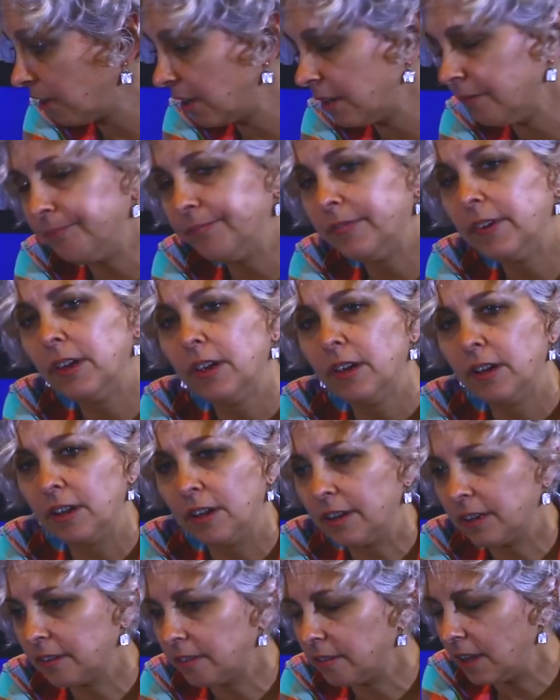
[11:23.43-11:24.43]
Right?
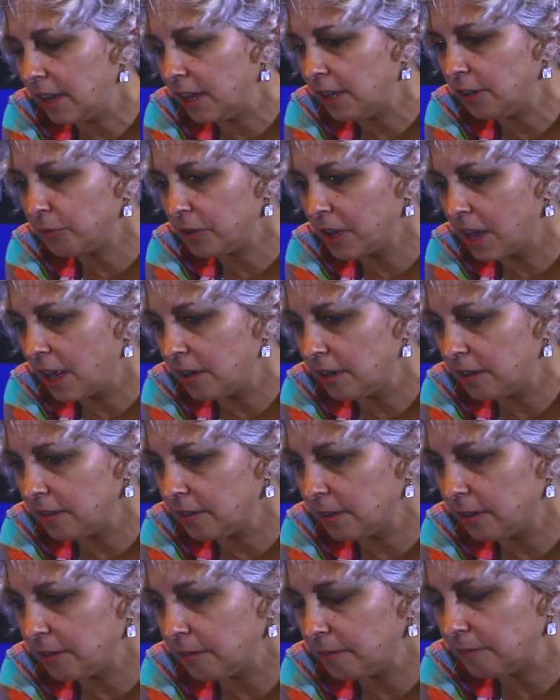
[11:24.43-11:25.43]
Like Henrietta,
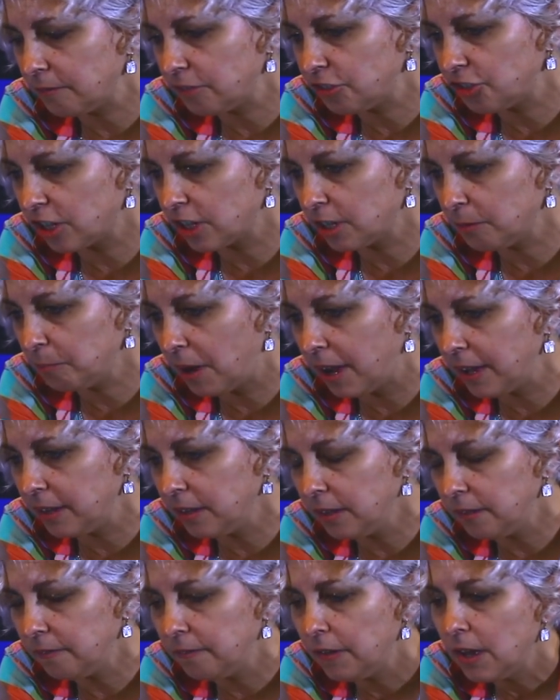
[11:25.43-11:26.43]
the chicken
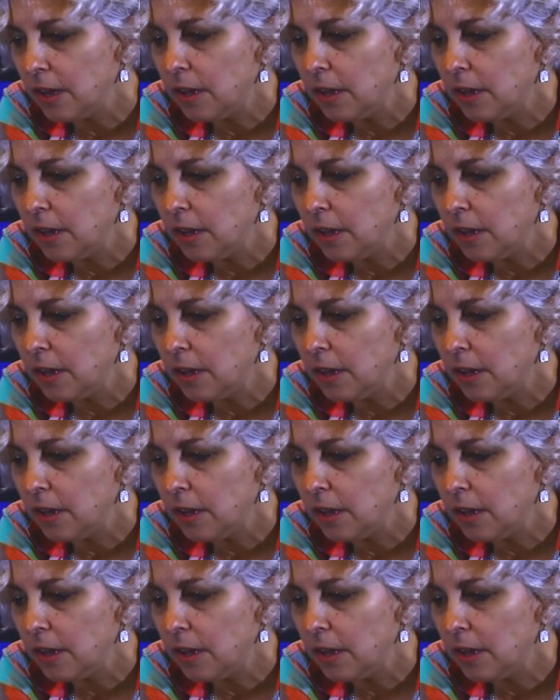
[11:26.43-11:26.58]
pilot.